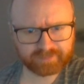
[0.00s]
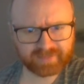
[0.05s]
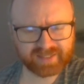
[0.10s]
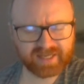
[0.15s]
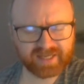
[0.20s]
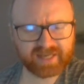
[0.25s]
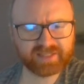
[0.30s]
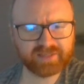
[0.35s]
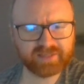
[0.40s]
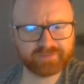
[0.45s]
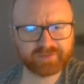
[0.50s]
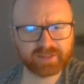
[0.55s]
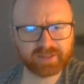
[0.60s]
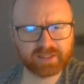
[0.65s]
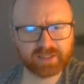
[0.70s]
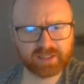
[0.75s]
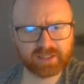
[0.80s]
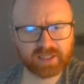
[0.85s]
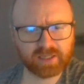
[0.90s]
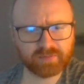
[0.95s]
And I did think
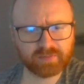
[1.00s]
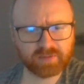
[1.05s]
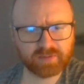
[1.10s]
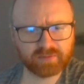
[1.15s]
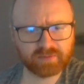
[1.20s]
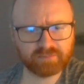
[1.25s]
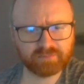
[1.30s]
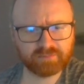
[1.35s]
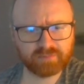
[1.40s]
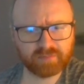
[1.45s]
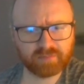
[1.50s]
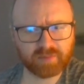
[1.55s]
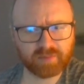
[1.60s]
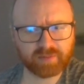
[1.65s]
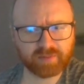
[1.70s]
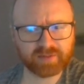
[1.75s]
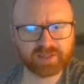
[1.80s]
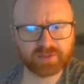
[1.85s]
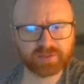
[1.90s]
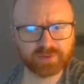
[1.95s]
in the game that
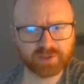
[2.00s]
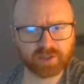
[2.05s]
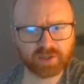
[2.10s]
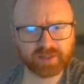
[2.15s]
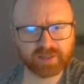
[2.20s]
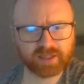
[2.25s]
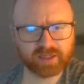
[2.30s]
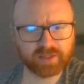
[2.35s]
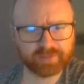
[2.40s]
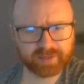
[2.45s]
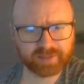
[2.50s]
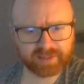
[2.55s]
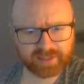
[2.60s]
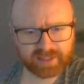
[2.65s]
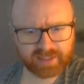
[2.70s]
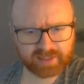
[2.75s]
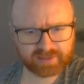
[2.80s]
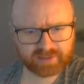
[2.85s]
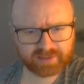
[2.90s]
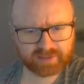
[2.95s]
maybe this was coming a little bit
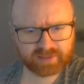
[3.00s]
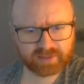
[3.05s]
late.